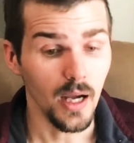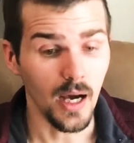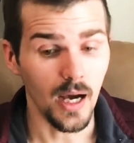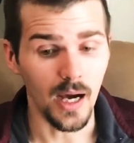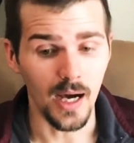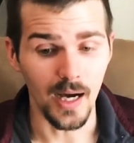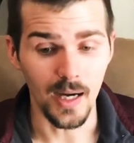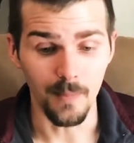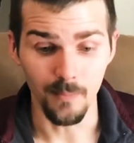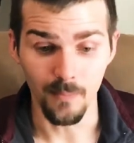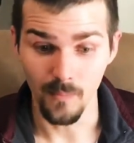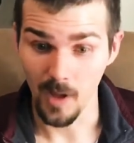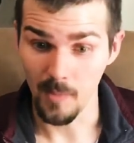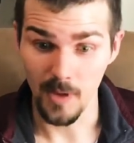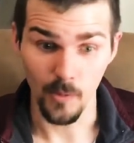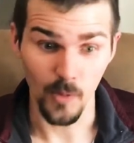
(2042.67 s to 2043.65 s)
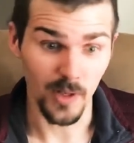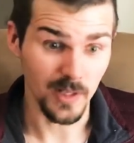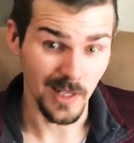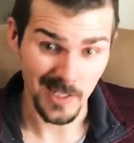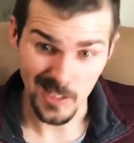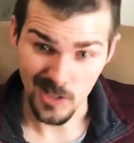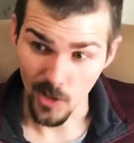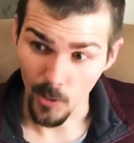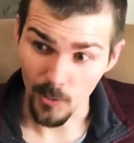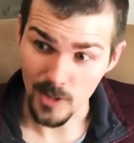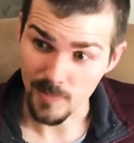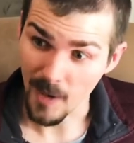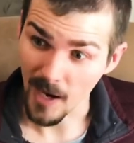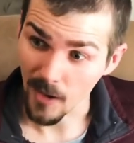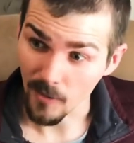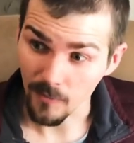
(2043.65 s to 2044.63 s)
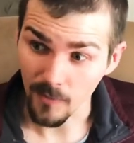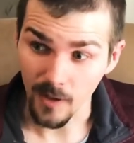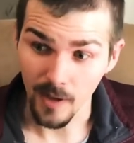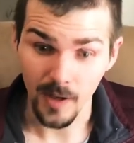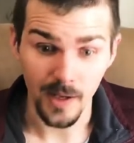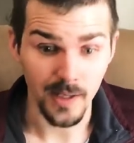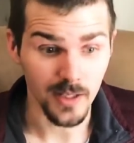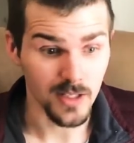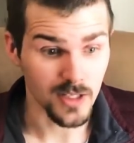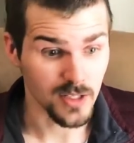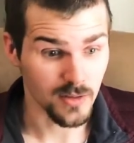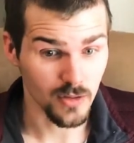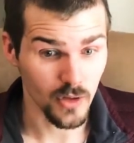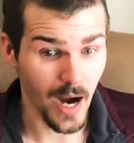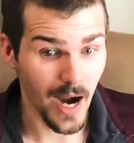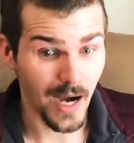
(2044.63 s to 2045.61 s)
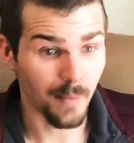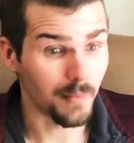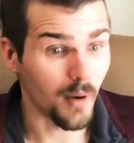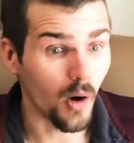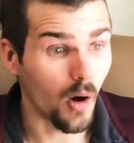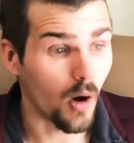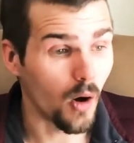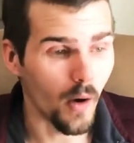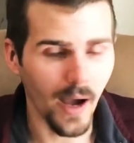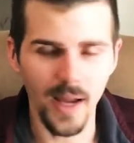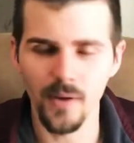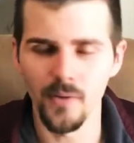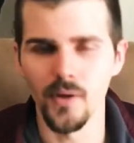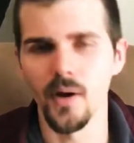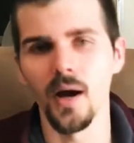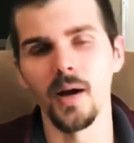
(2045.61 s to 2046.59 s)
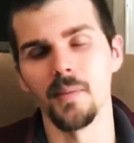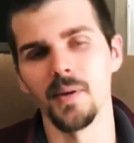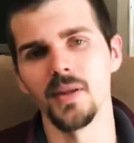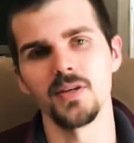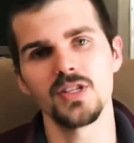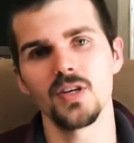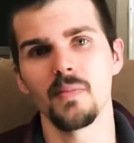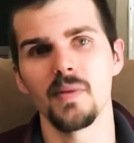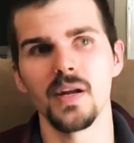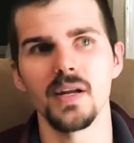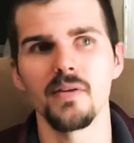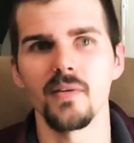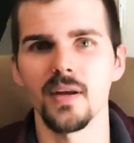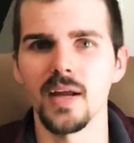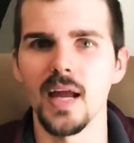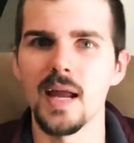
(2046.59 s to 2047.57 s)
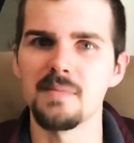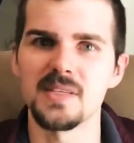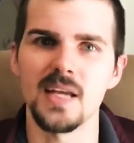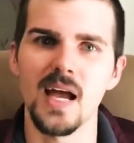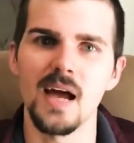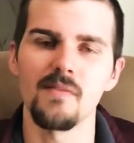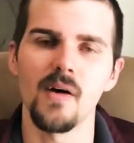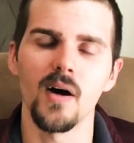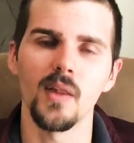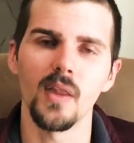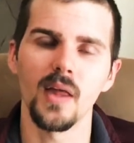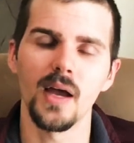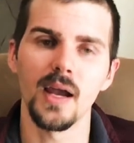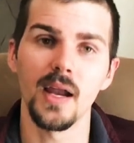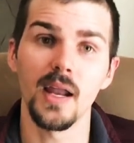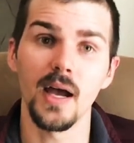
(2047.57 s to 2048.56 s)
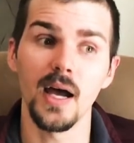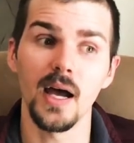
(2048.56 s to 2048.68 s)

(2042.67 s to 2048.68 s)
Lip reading: Like Star Wars Battlefront, Dragon Ball. I don't know. There's so many different games that have online,